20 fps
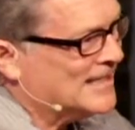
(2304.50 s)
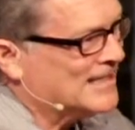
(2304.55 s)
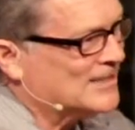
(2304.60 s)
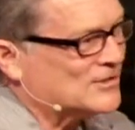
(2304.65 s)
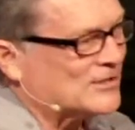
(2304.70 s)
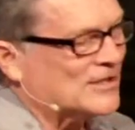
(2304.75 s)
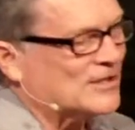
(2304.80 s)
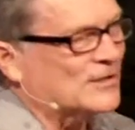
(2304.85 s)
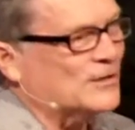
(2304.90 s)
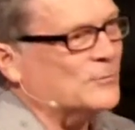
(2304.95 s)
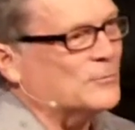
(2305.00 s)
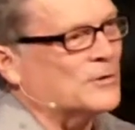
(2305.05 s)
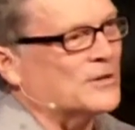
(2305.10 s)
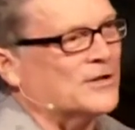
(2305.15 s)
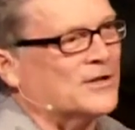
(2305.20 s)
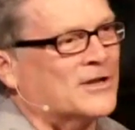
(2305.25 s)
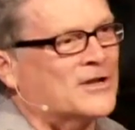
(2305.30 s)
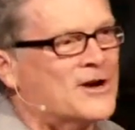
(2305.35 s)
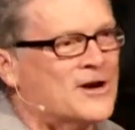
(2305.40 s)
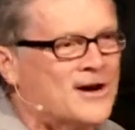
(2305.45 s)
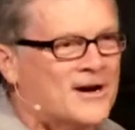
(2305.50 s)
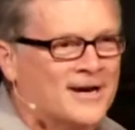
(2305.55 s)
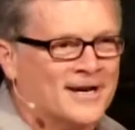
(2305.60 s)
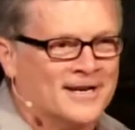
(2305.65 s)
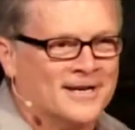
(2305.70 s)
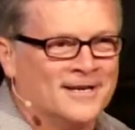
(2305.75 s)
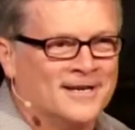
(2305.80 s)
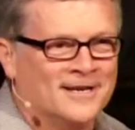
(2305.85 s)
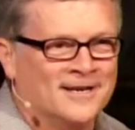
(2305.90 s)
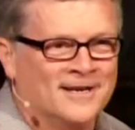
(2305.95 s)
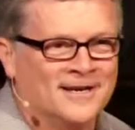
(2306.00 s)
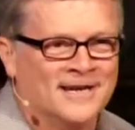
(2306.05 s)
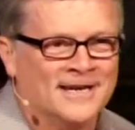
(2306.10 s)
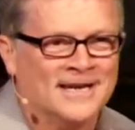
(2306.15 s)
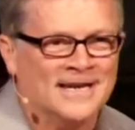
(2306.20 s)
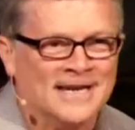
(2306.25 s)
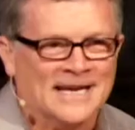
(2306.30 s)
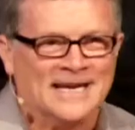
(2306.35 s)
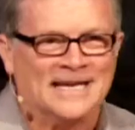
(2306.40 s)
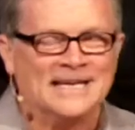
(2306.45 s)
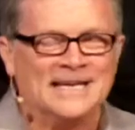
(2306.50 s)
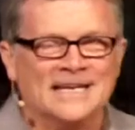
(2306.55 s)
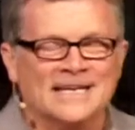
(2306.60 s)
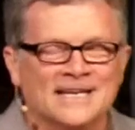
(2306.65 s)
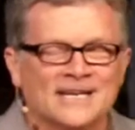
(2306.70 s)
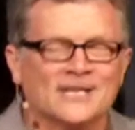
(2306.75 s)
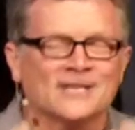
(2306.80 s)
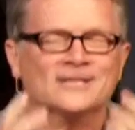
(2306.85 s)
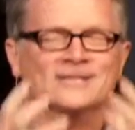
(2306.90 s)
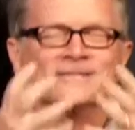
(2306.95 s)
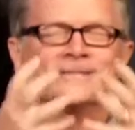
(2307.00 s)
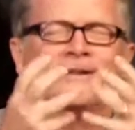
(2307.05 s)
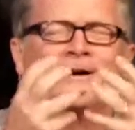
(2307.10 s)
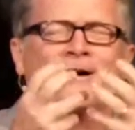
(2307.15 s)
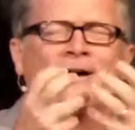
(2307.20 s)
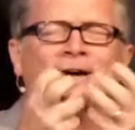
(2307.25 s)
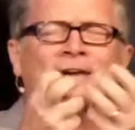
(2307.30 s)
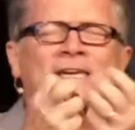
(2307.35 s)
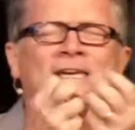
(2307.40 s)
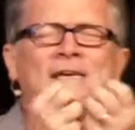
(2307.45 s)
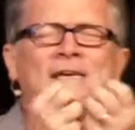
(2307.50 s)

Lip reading: is in the Word of God. And in his law